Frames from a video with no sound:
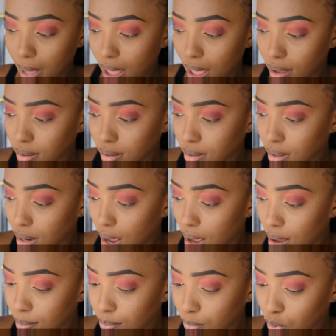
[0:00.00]
And
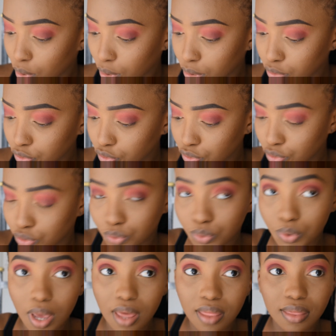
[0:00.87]
I'm going to
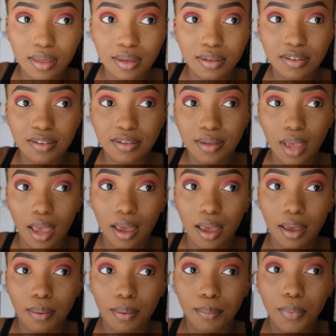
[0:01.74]
do the
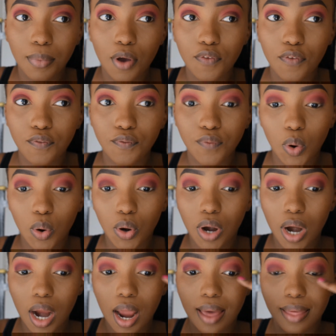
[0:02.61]
same
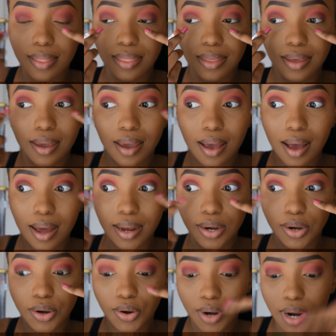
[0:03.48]
for the
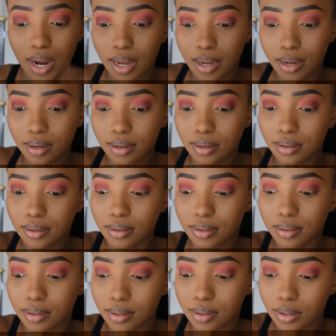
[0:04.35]
under eye.
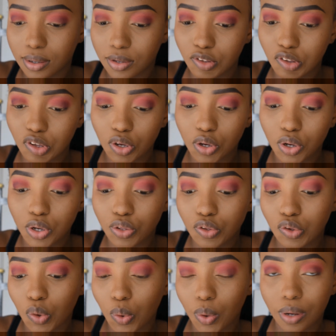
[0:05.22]
So you're going
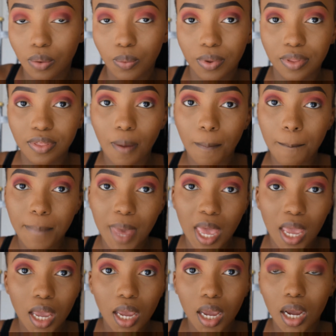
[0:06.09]
to go in with
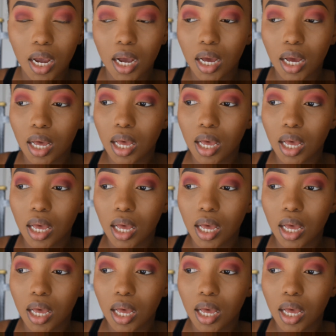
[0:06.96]
pink,